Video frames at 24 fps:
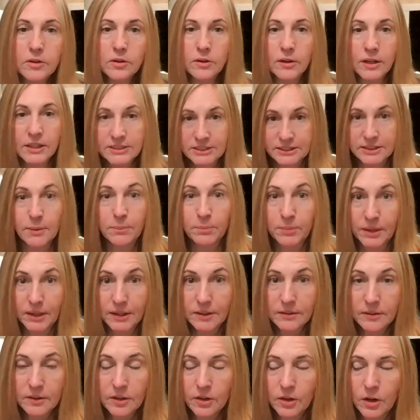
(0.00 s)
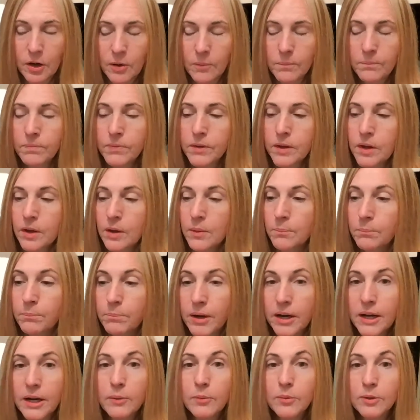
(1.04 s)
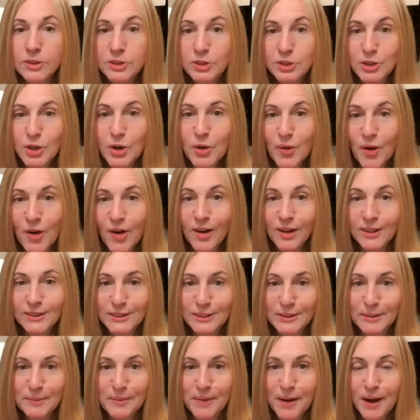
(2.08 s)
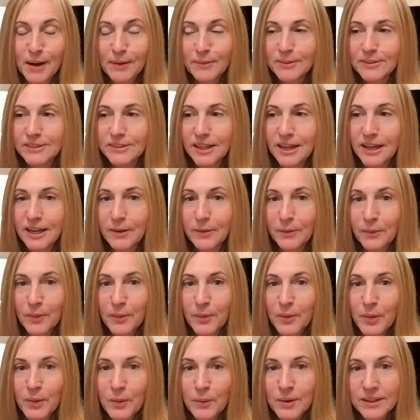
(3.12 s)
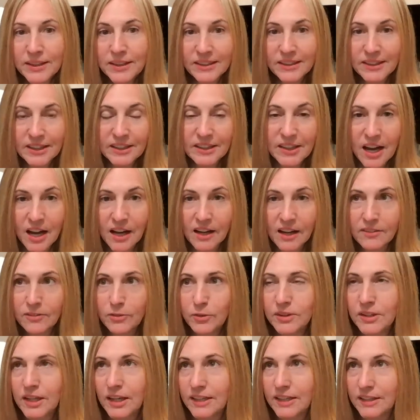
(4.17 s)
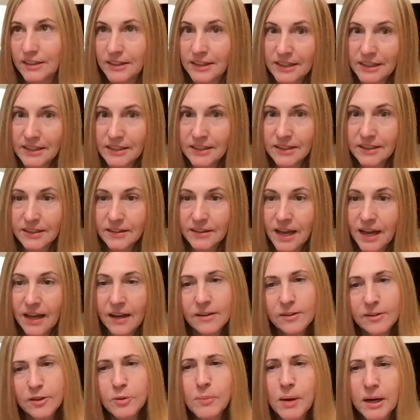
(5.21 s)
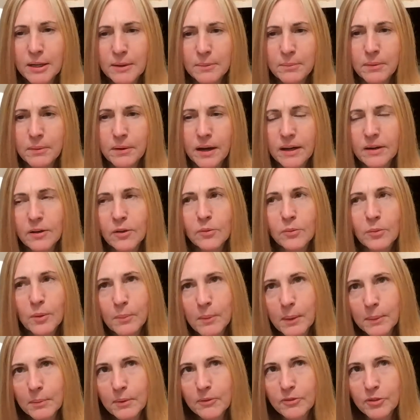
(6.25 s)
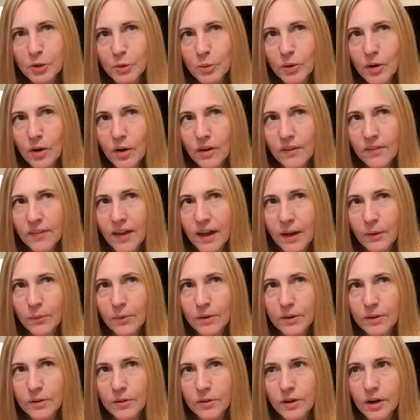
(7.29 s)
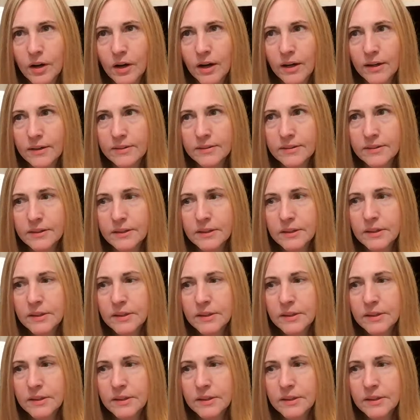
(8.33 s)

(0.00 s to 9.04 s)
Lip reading: it's something, but it was so awesome. I was like, we did a live with like Nia and that, and you might have, I don't remember if you were on that one or not.